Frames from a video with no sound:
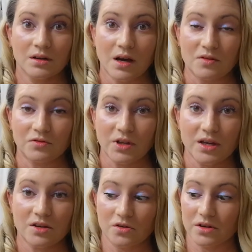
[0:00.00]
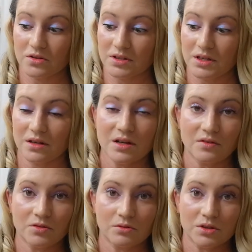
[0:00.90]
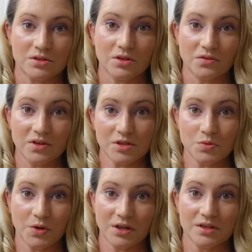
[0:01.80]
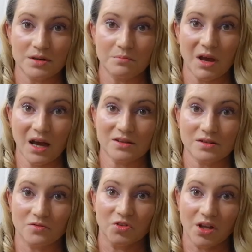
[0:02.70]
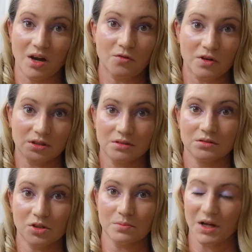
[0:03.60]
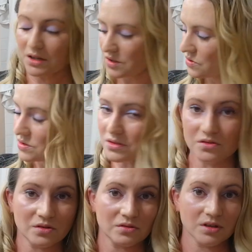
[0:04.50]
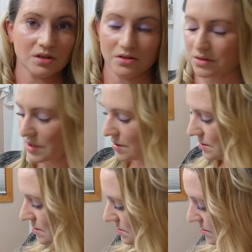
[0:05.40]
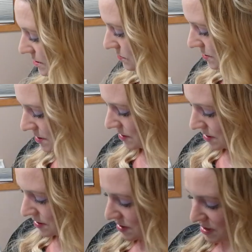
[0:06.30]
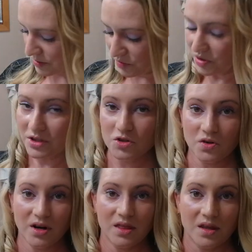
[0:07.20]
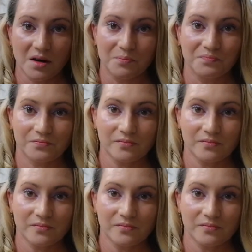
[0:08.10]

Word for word: uh, flaky or irritated afterwards. So this one is a massive love. Good Molecules is doing really good lately, so I'm really enjoying them.